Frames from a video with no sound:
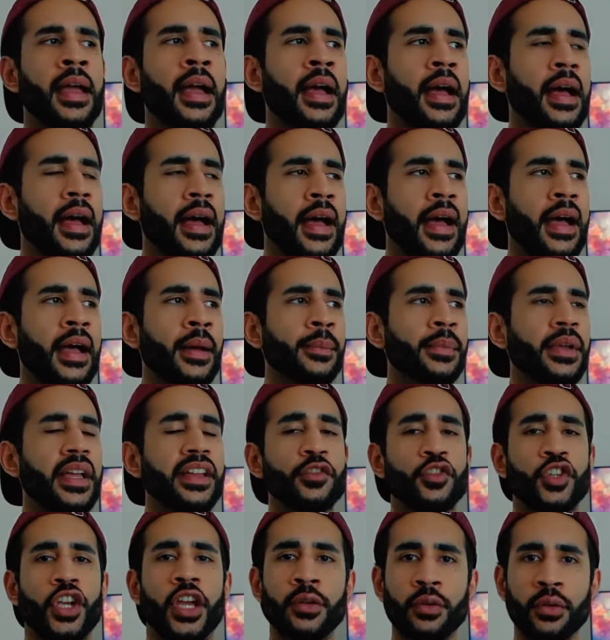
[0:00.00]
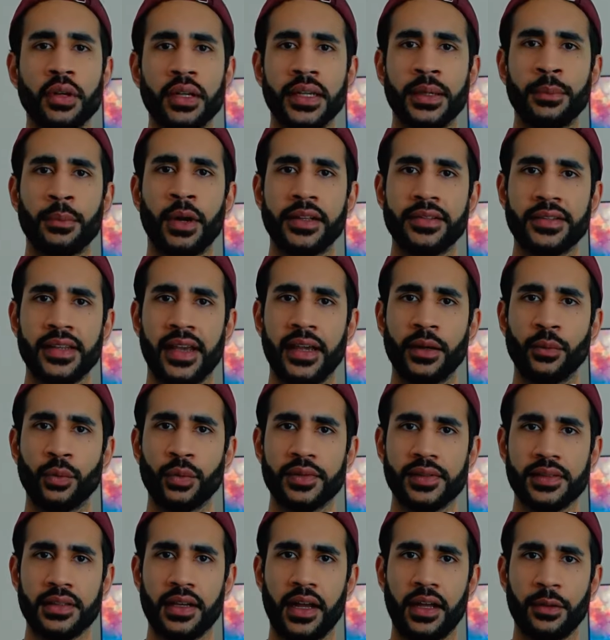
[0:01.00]
And generally my day will
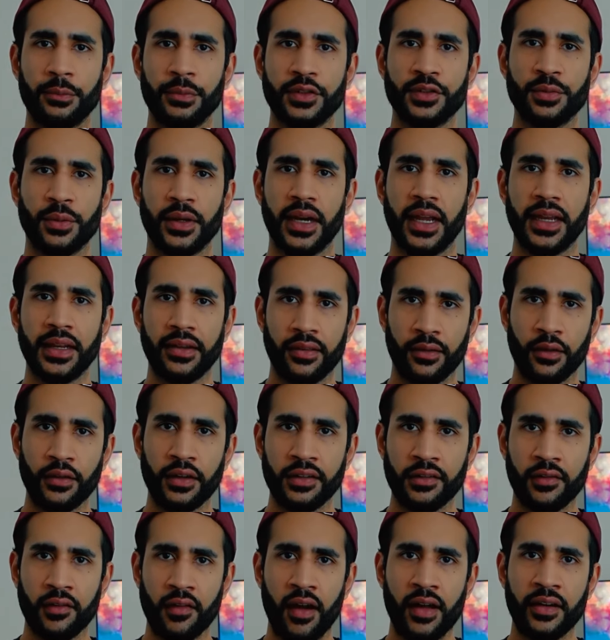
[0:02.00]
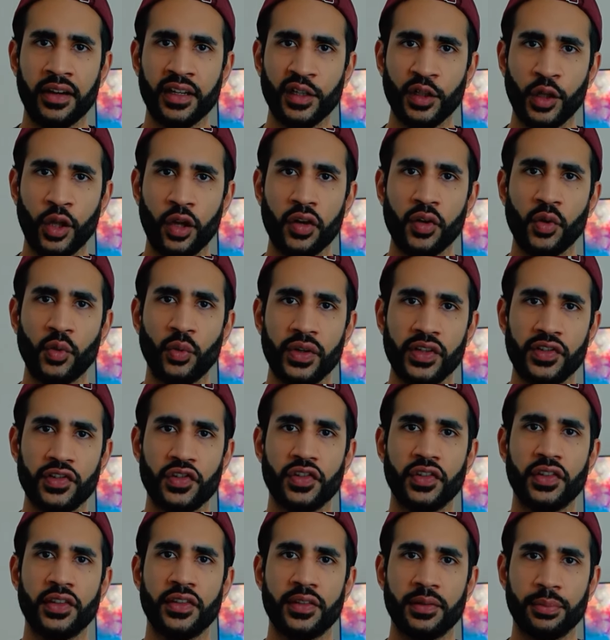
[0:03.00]
start between 8:30 to 9 o'clock, which
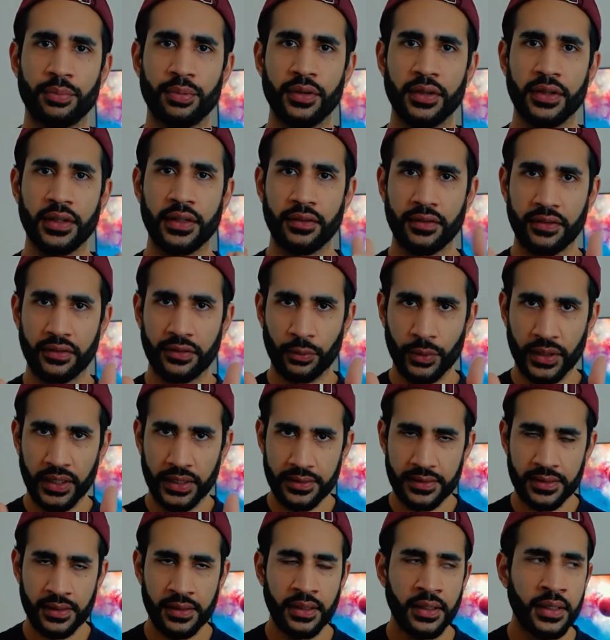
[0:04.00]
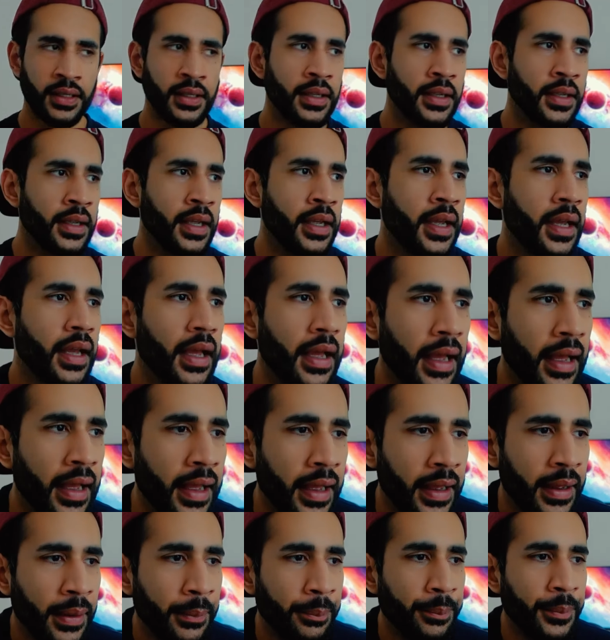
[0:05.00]
is pretty sweet.
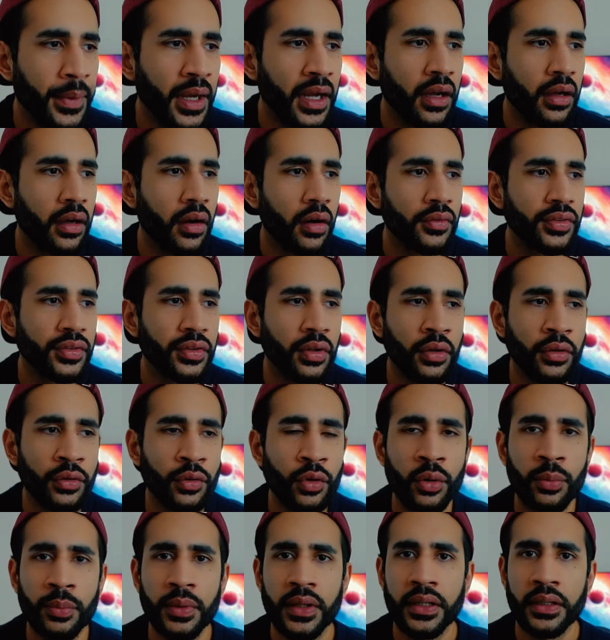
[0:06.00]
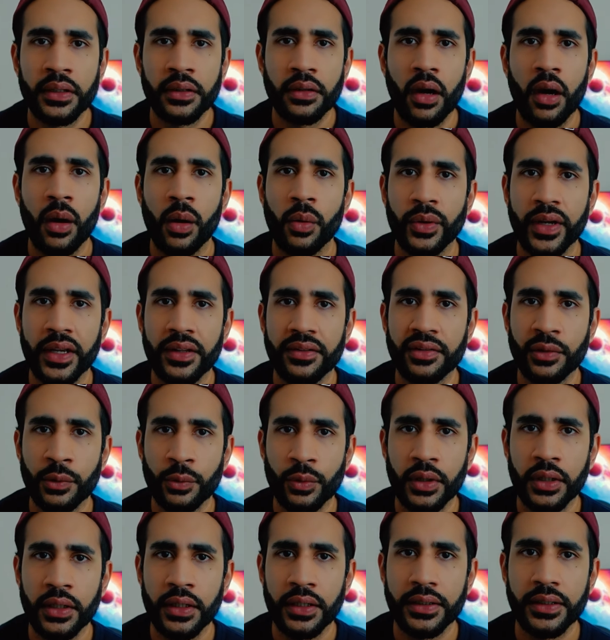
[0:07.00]
So normally I'll get to
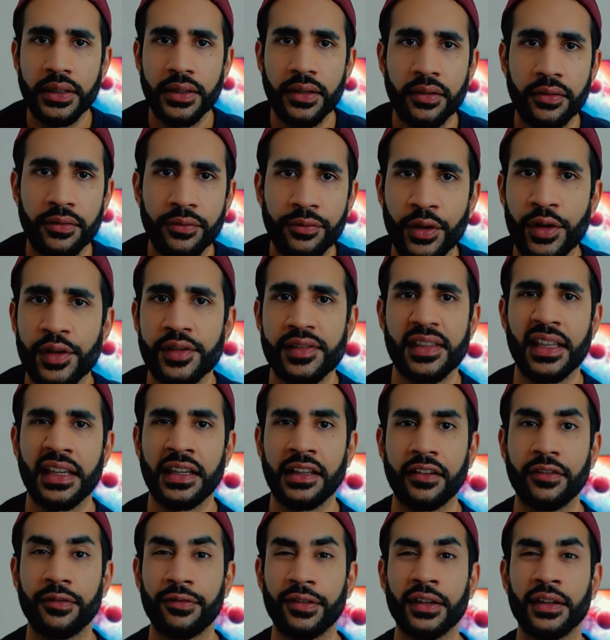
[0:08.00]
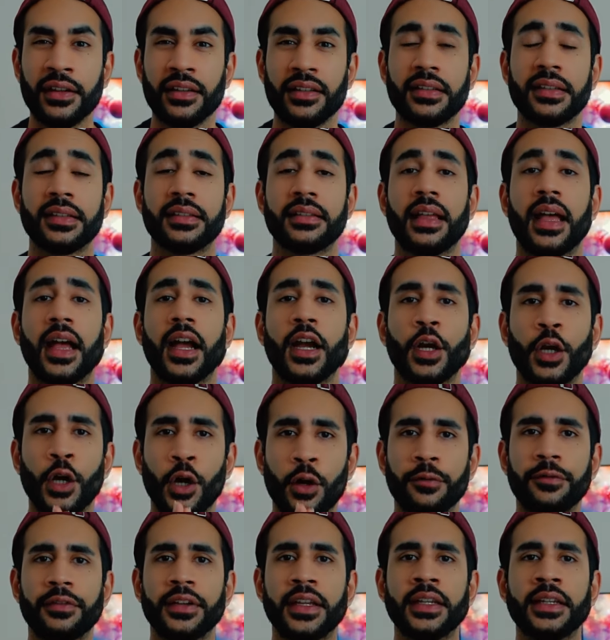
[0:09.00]
work, first things first,
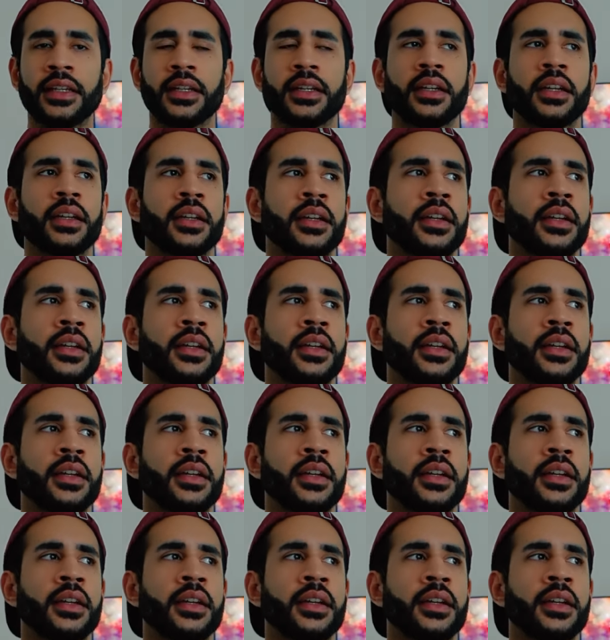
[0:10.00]
coffee.